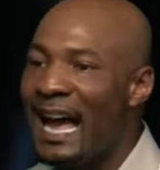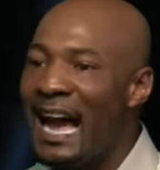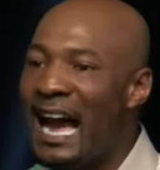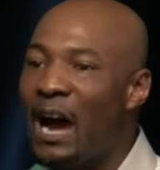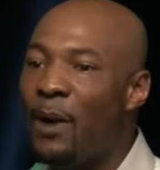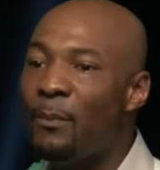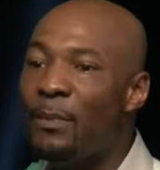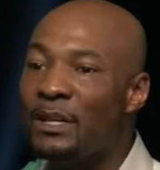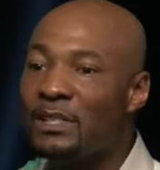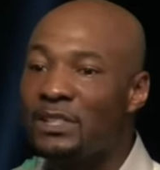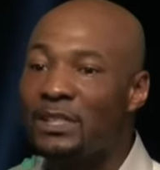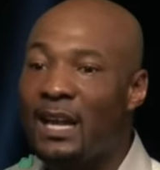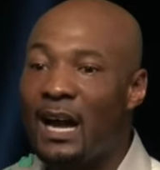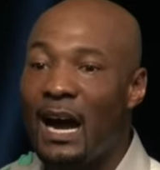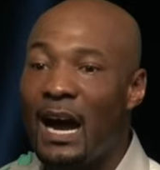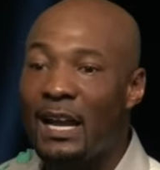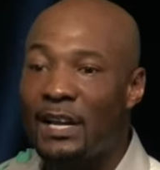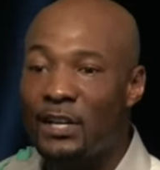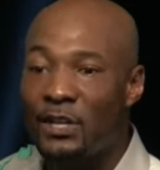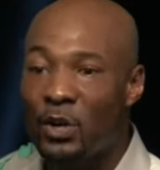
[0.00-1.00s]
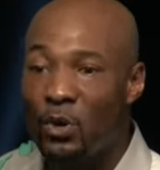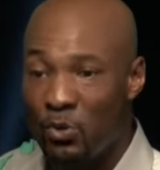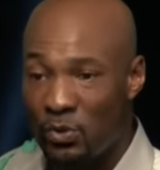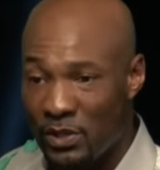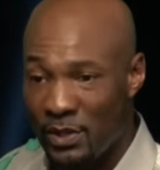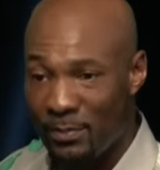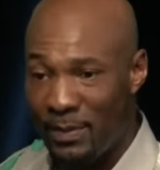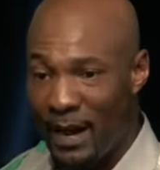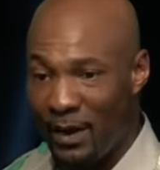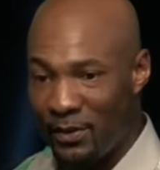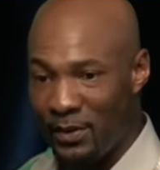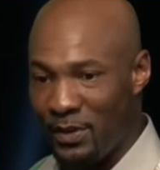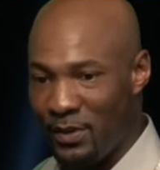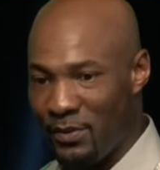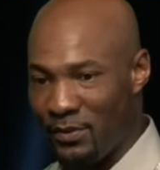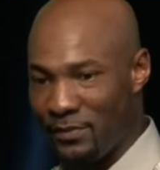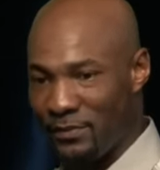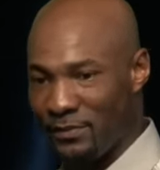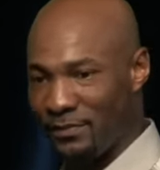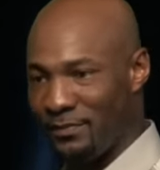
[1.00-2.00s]
how much God knows about you,
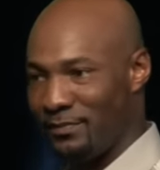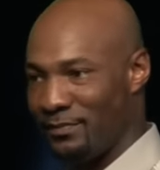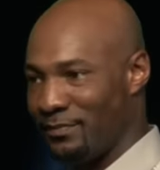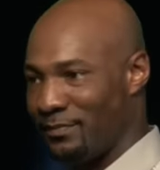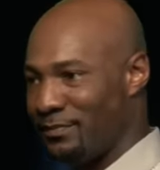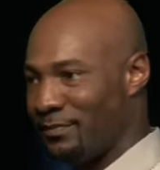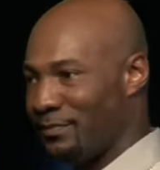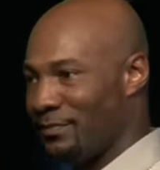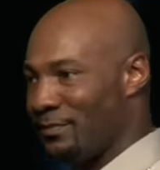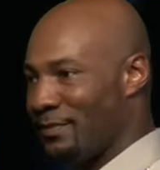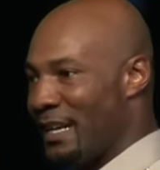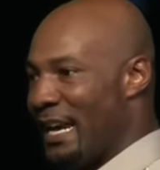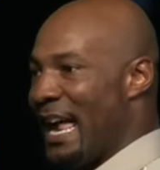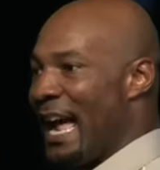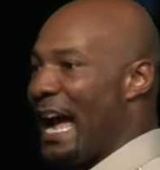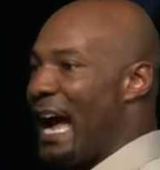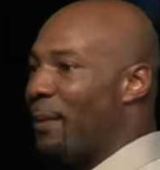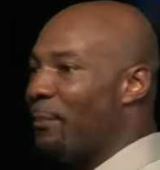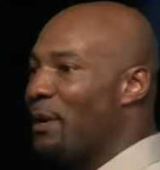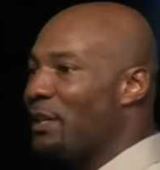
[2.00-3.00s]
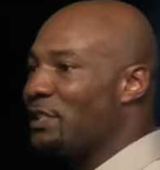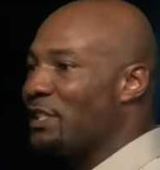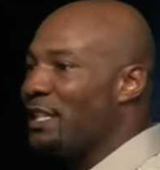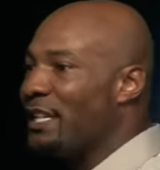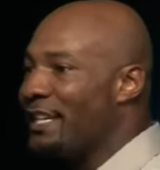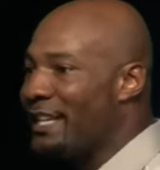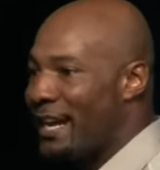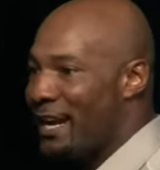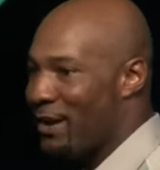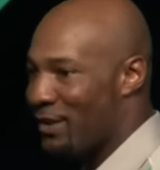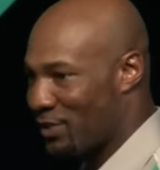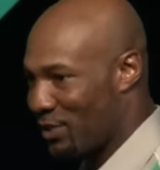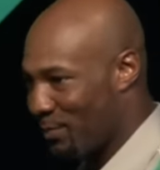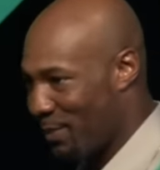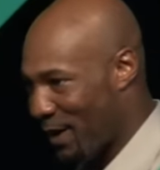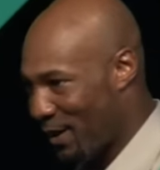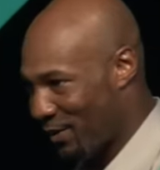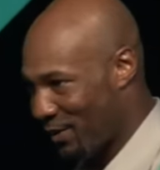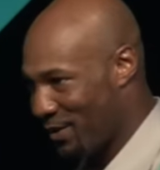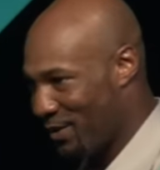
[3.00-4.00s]
how much He cares
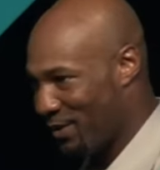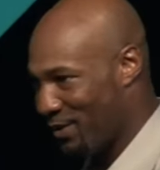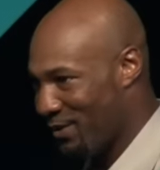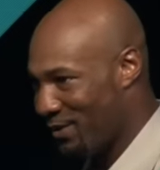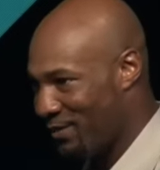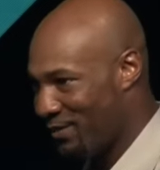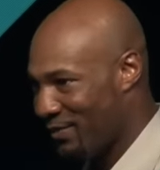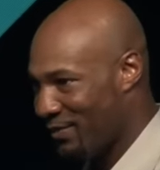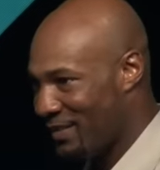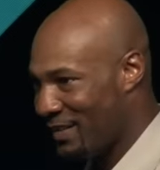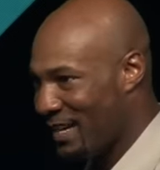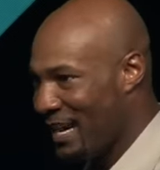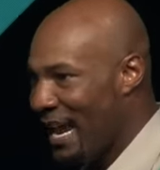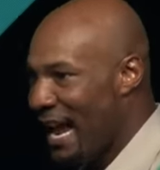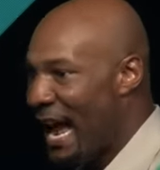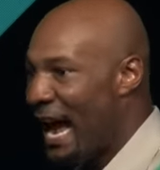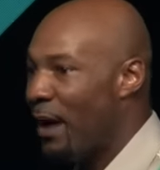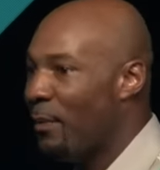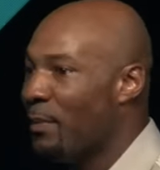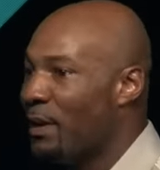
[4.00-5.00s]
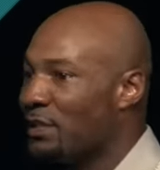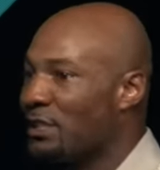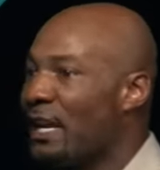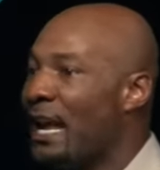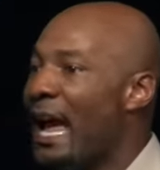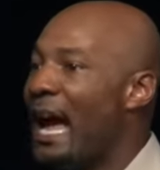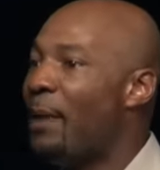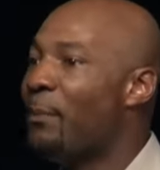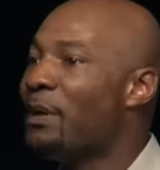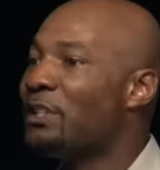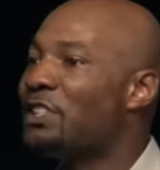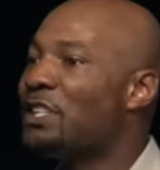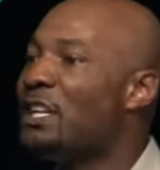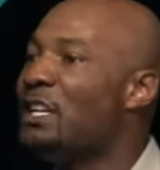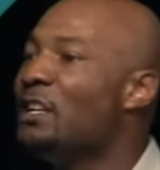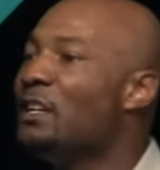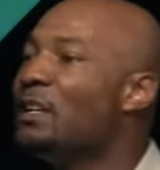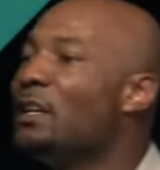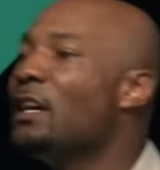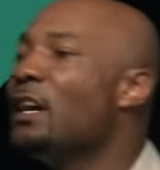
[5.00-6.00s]
about you. How much, how much
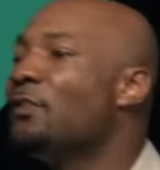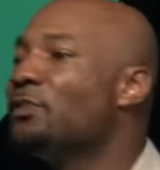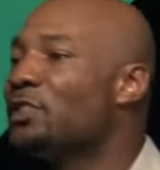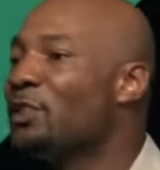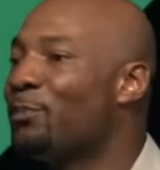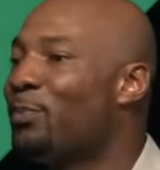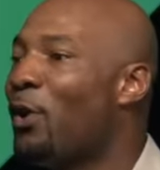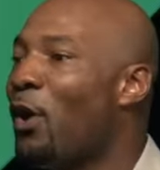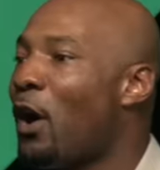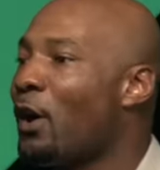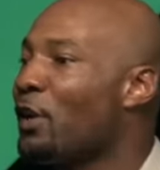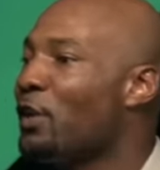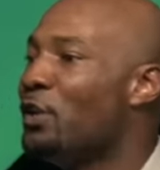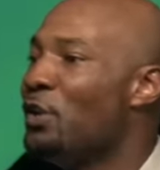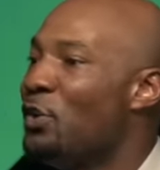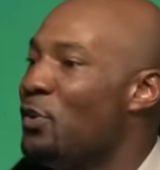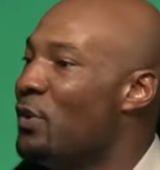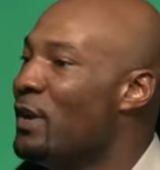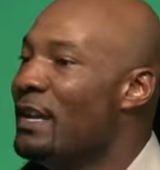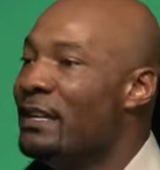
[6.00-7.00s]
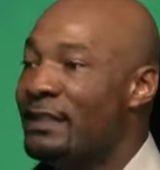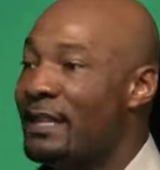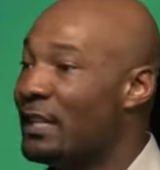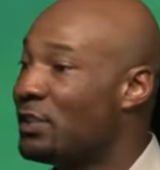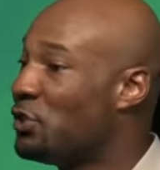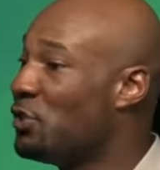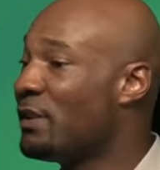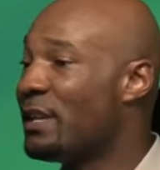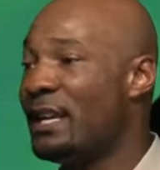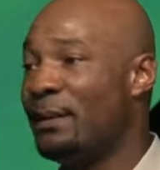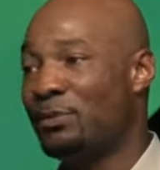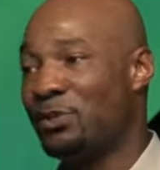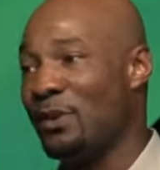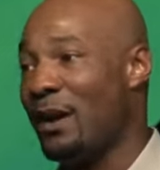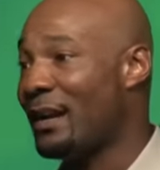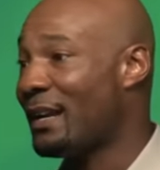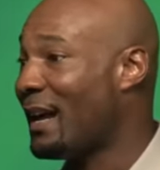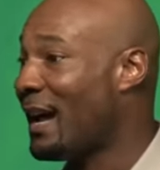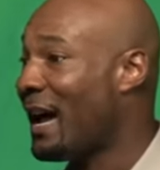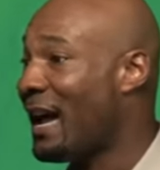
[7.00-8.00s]
he loves the part of you that you keep
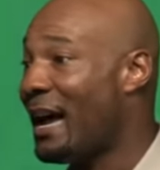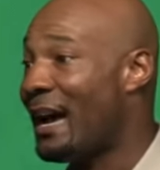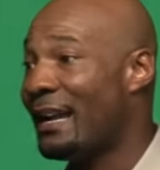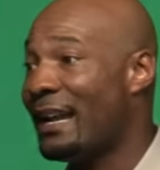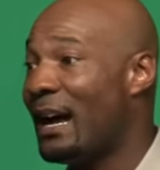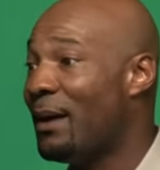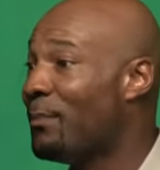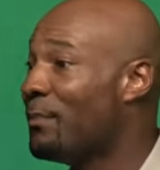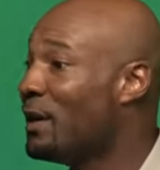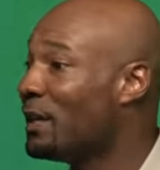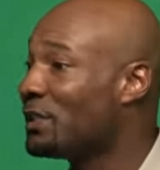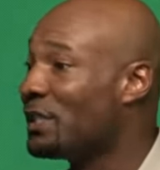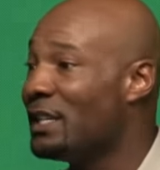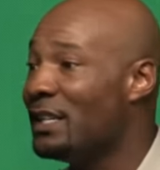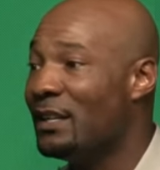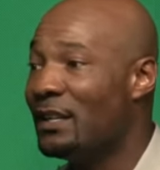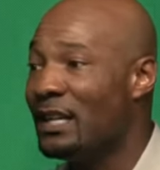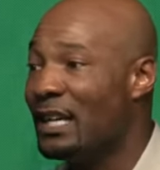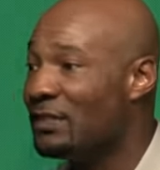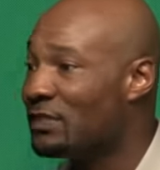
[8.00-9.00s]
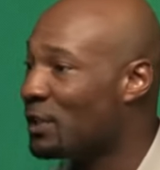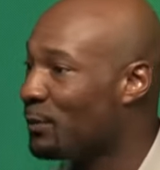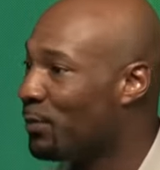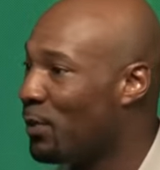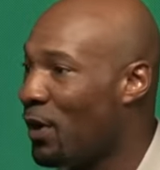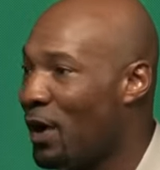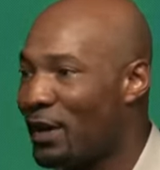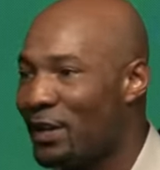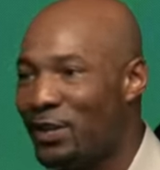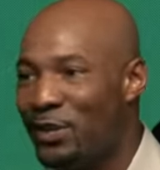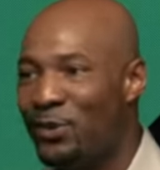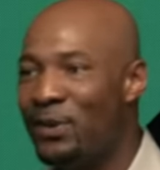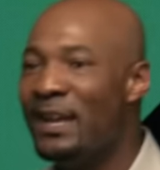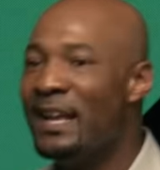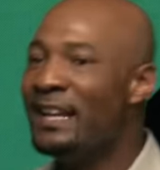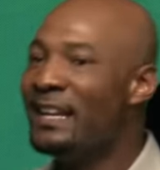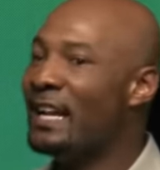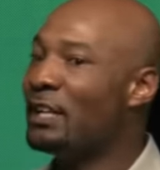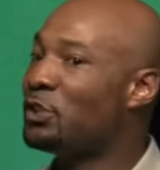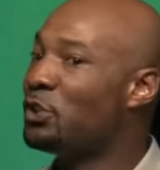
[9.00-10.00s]
trying to hide. How much he loves the part of you
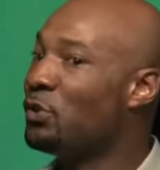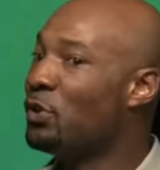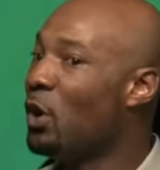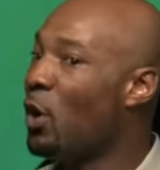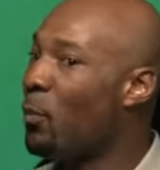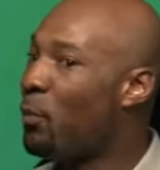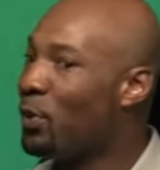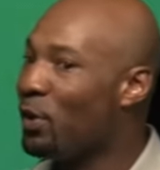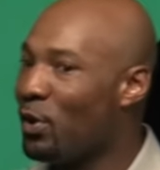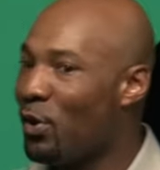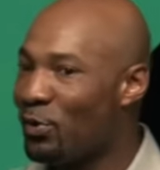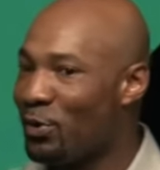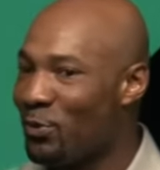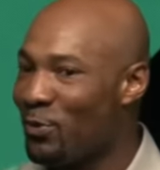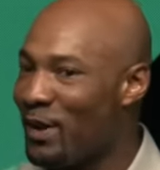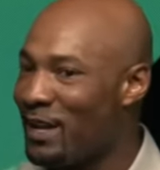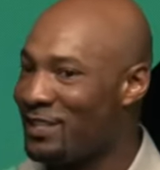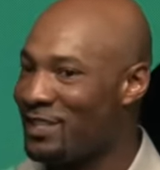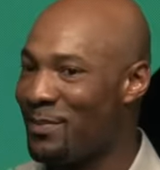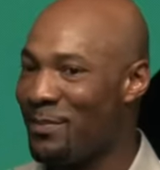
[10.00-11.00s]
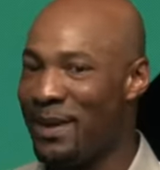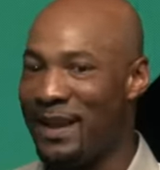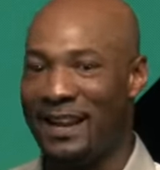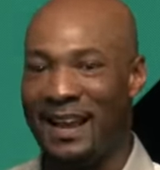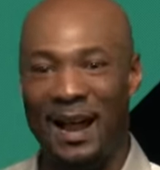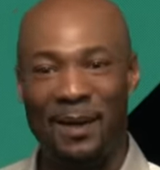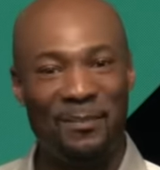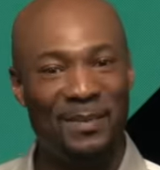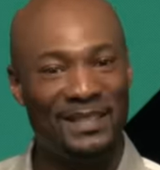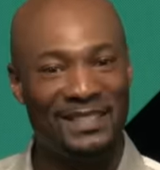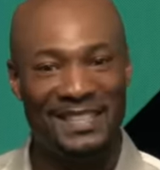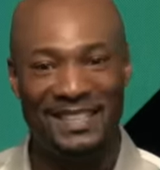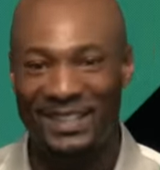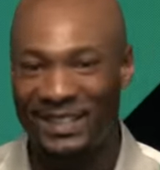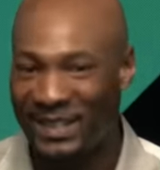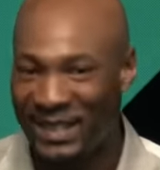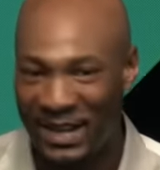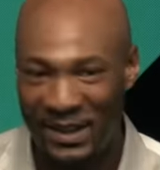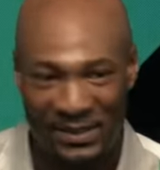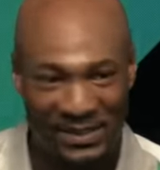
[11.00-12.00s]
that you don't put on the resume. How much he
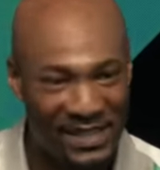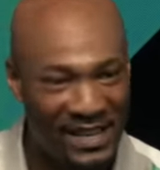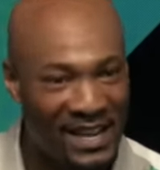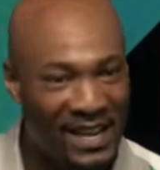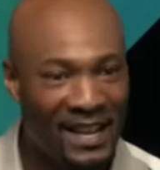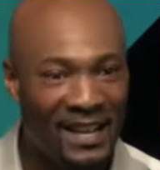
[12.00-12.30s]
loves